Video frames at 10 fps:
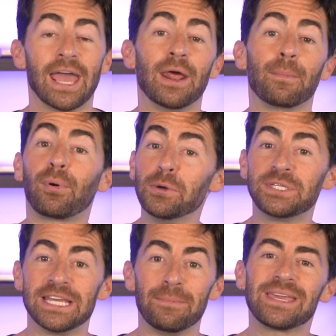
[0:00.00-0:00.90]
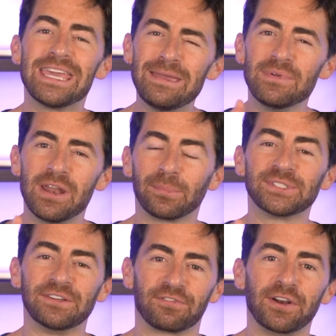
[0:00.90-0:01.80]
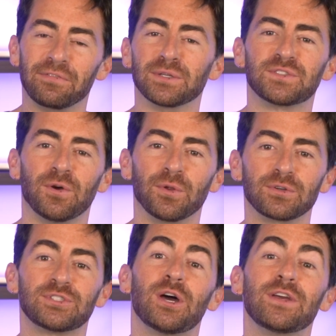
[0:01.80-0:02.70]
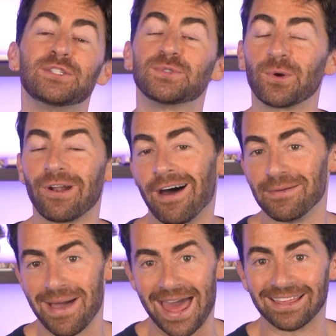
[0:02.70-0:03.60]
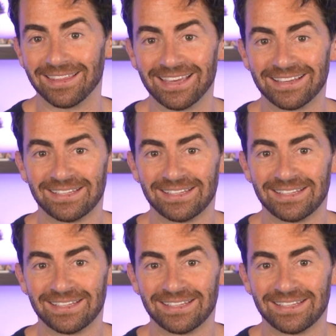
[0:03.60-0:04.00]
And a pro tip, keep numbers in front of those folders so they sort automatically.